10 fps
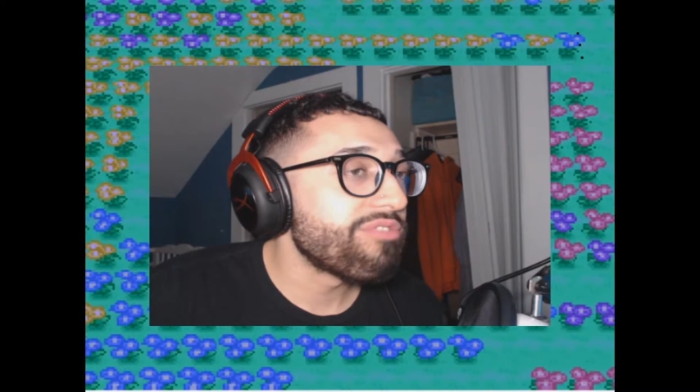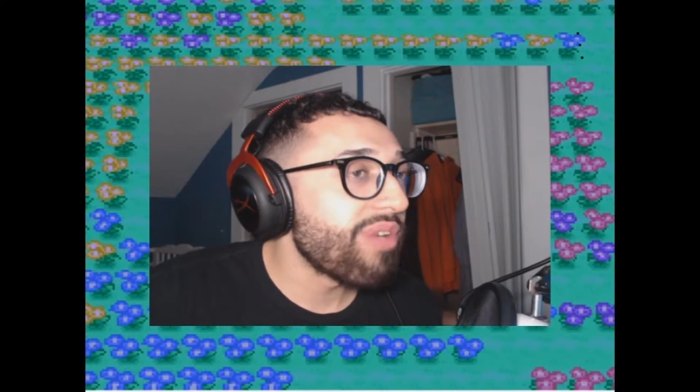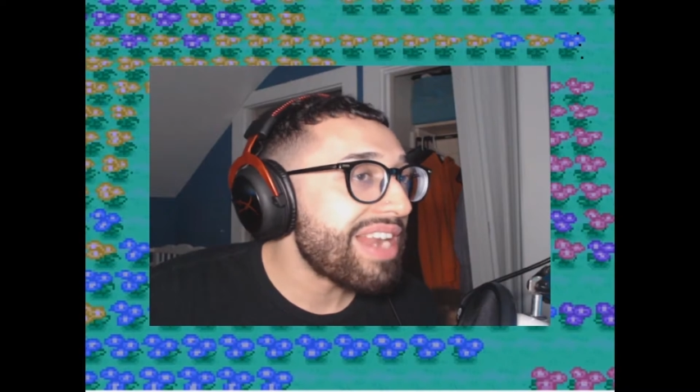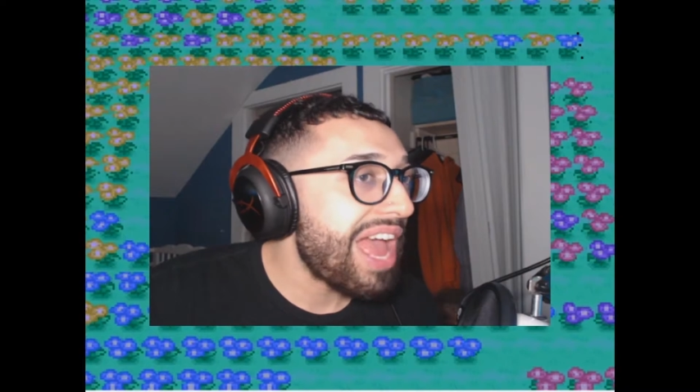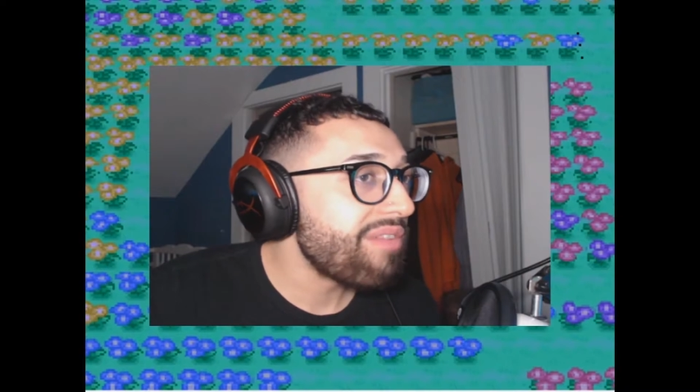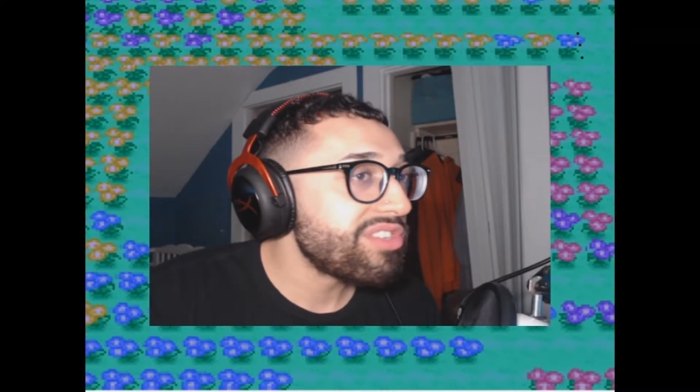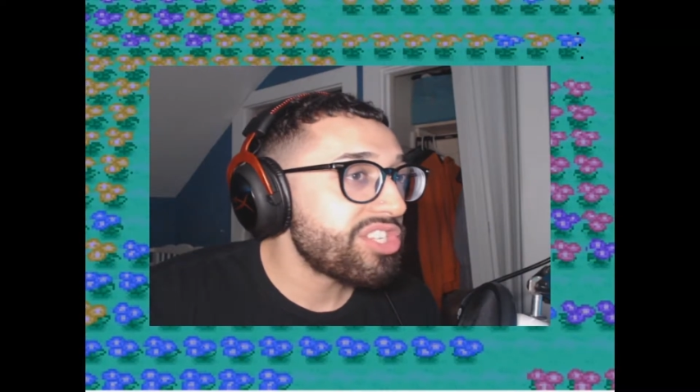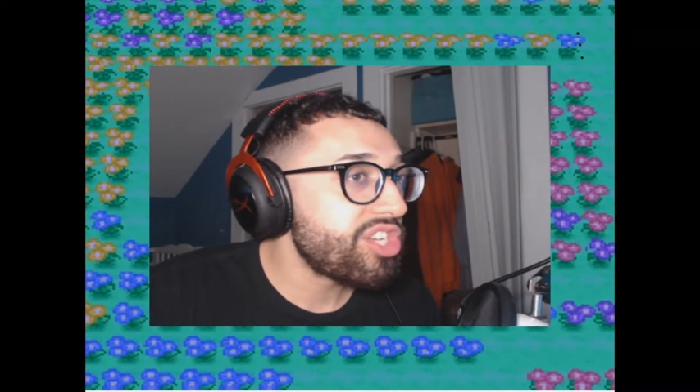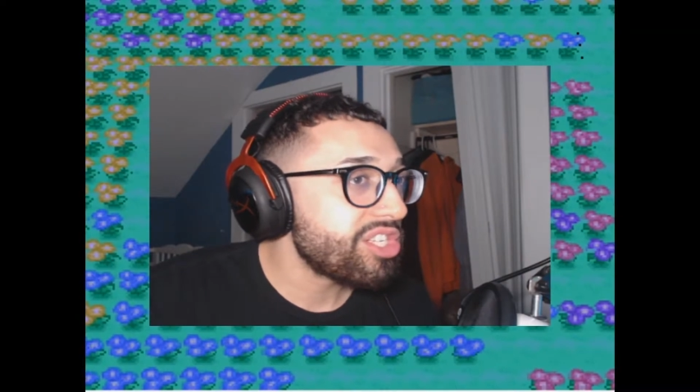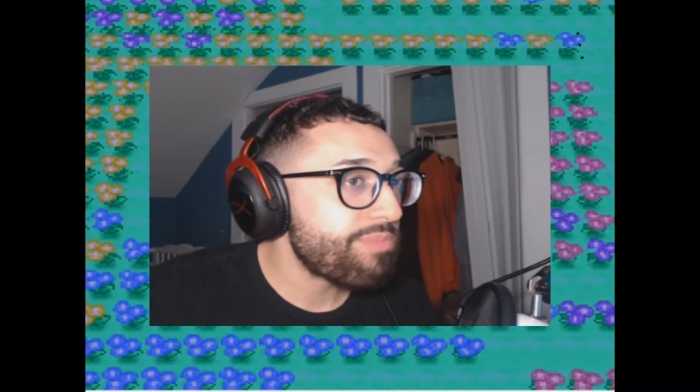right now, this
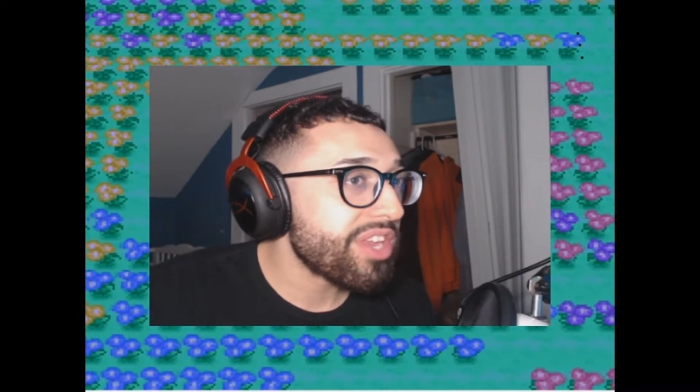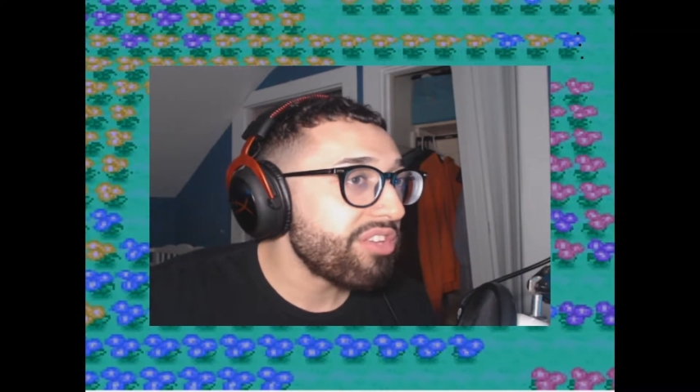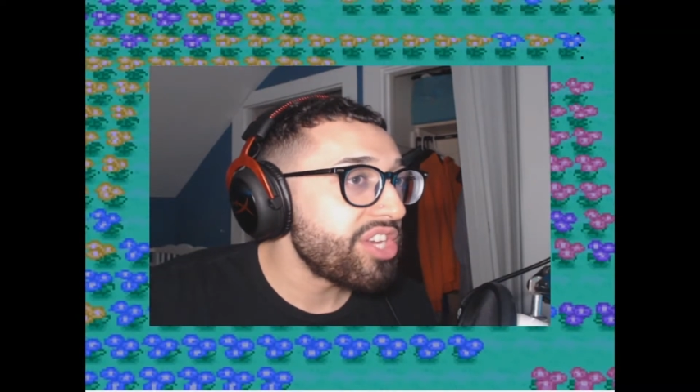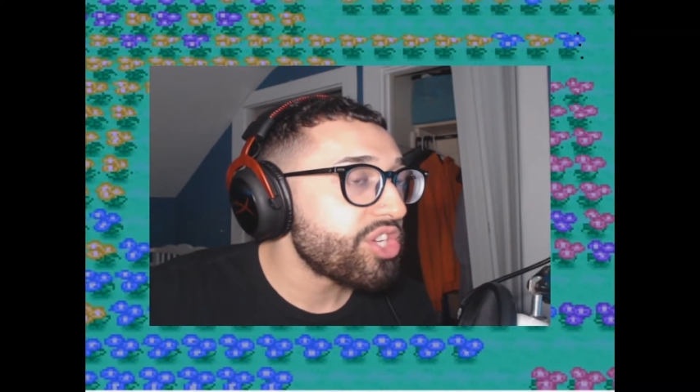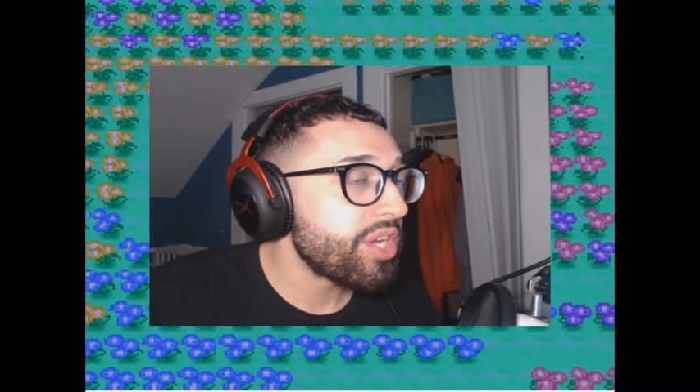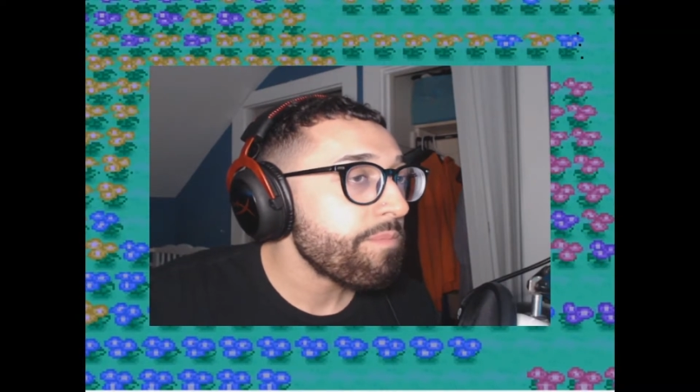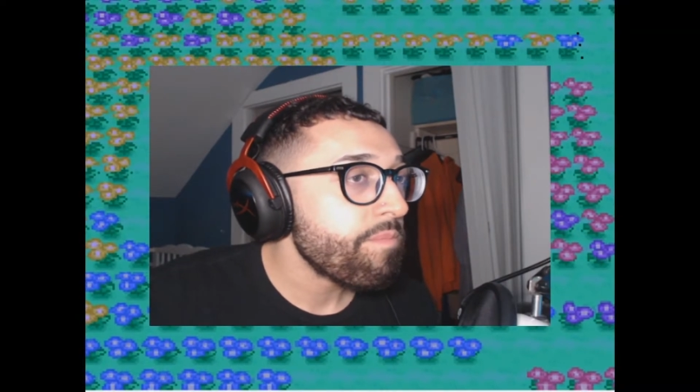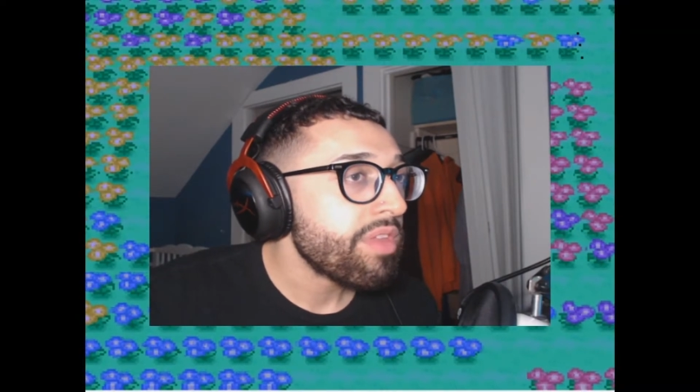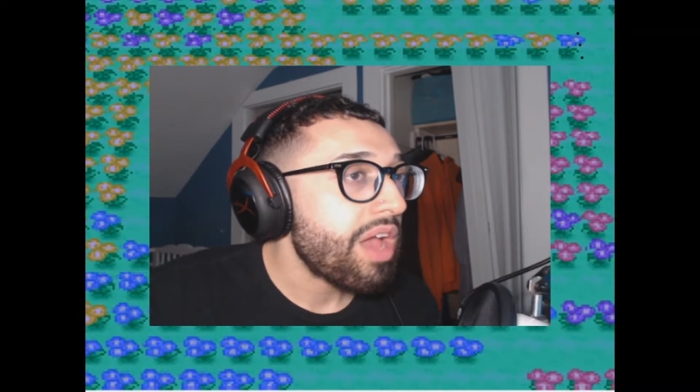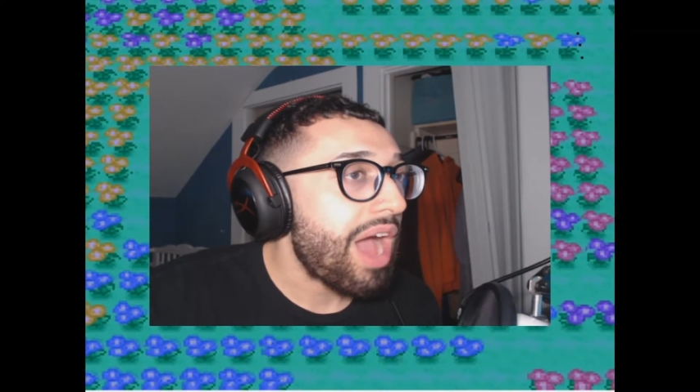is just speculation.
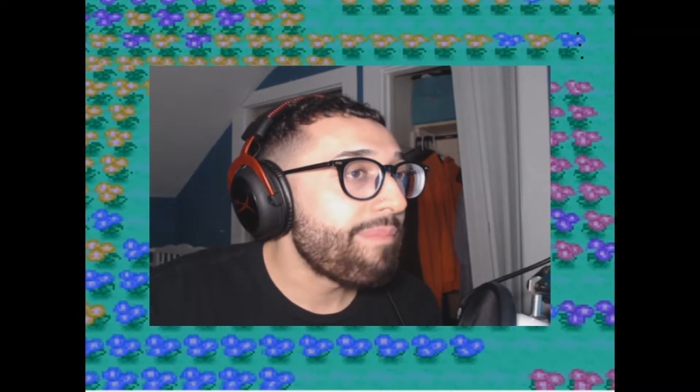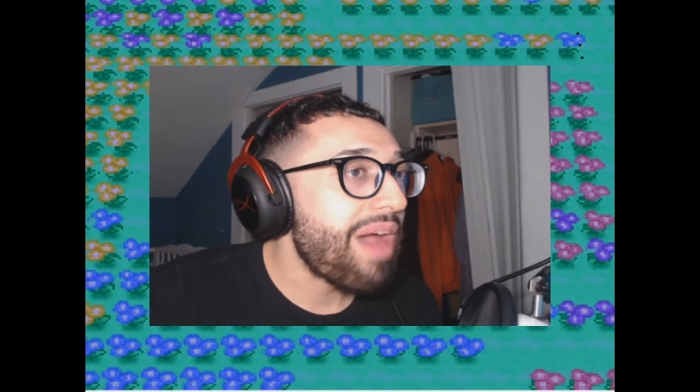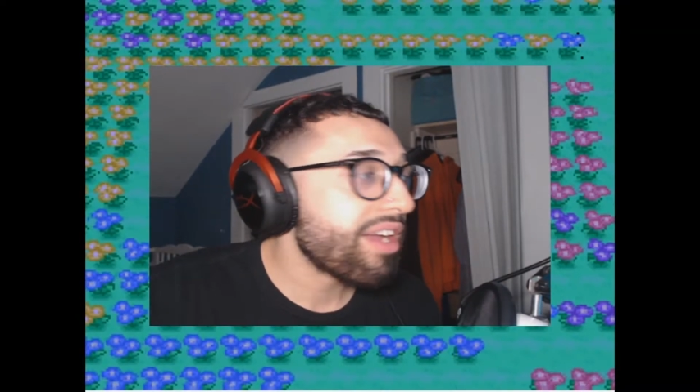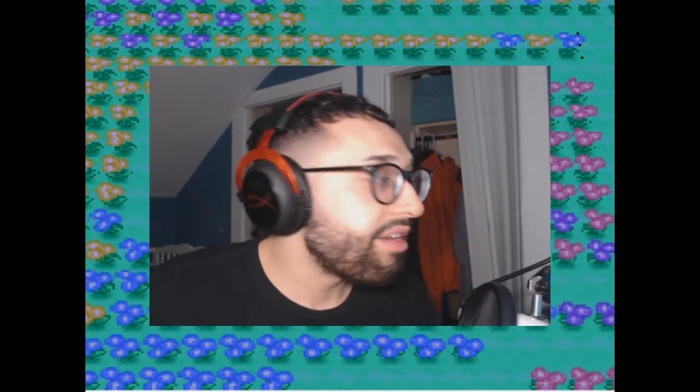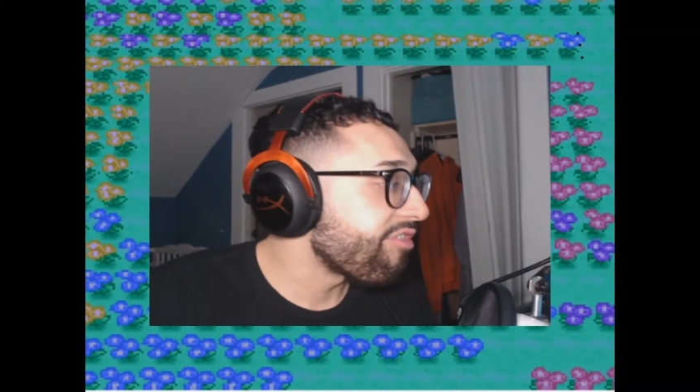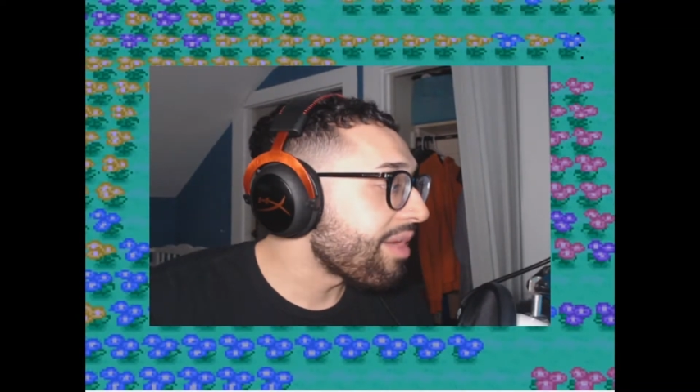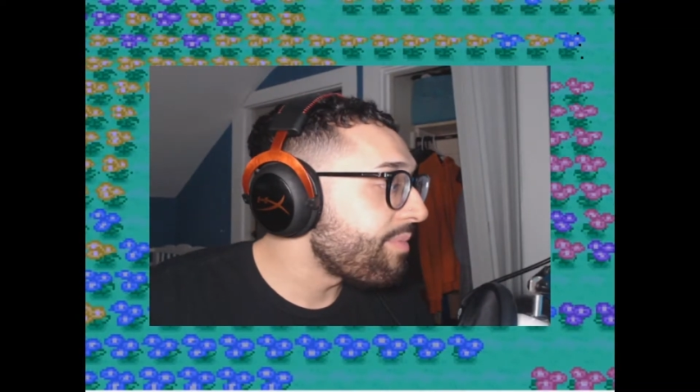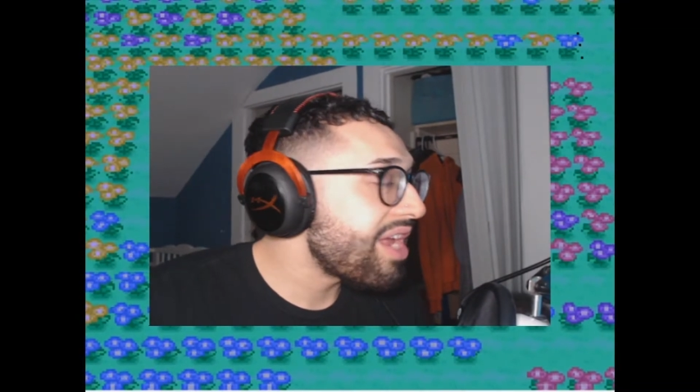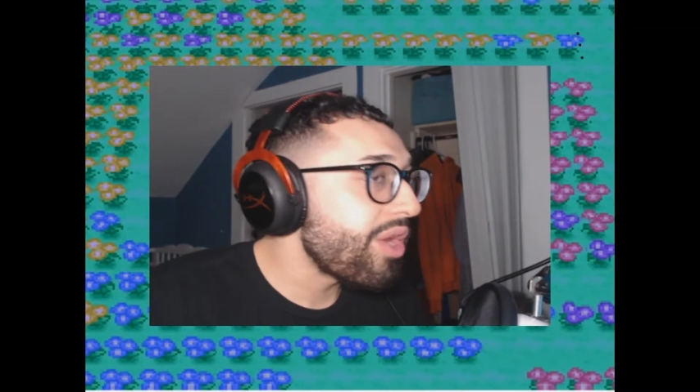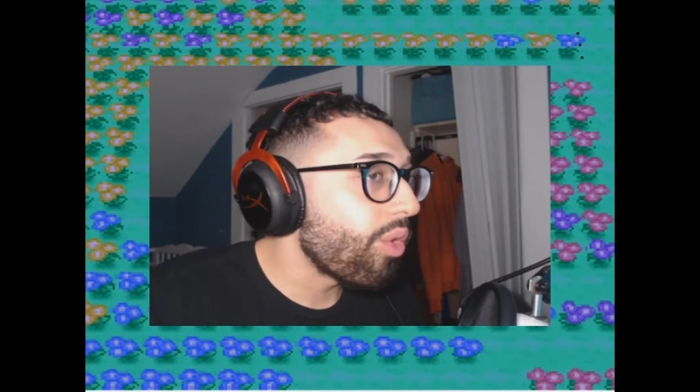I'm not
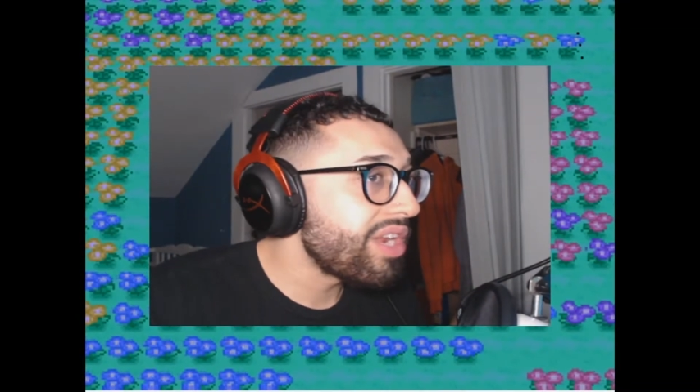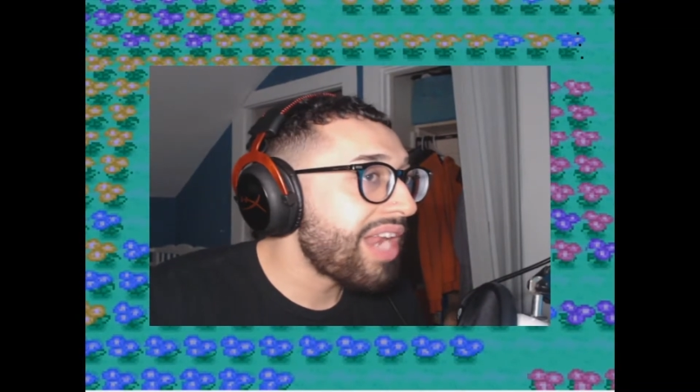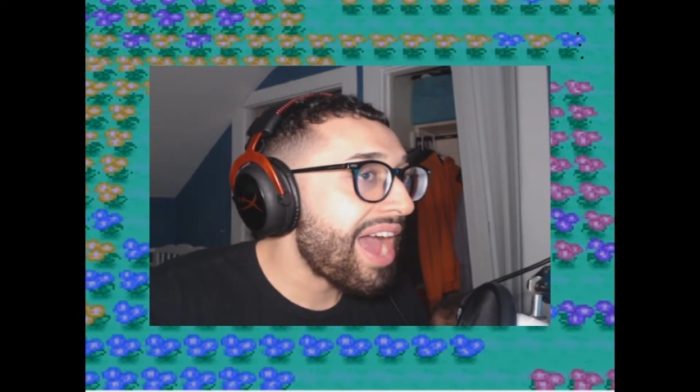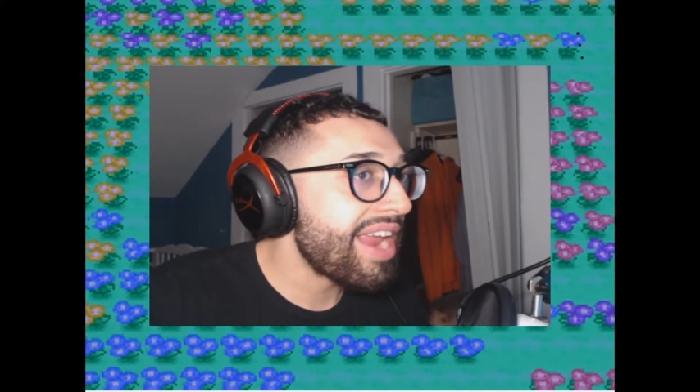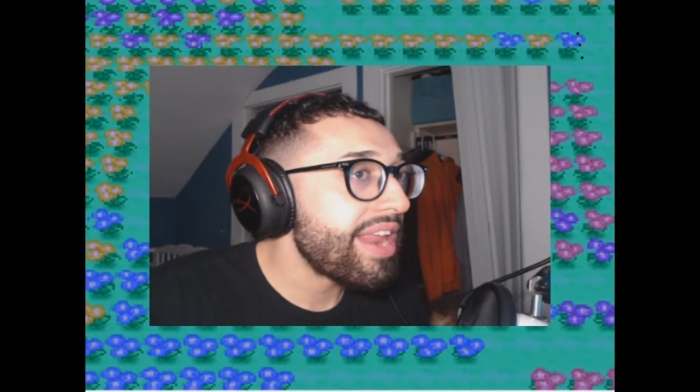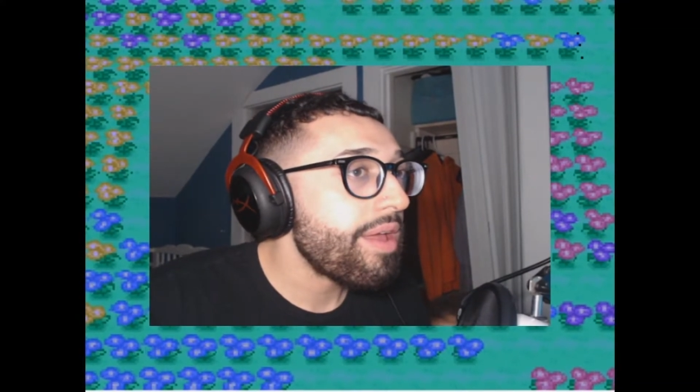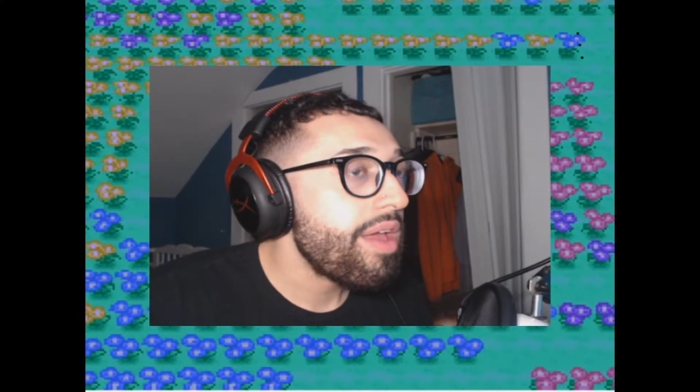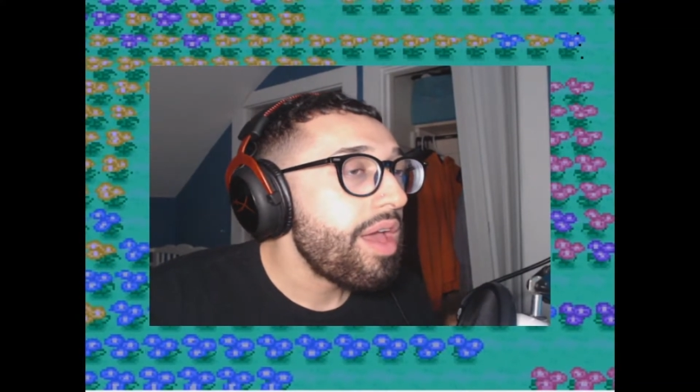confirming it nor denying it,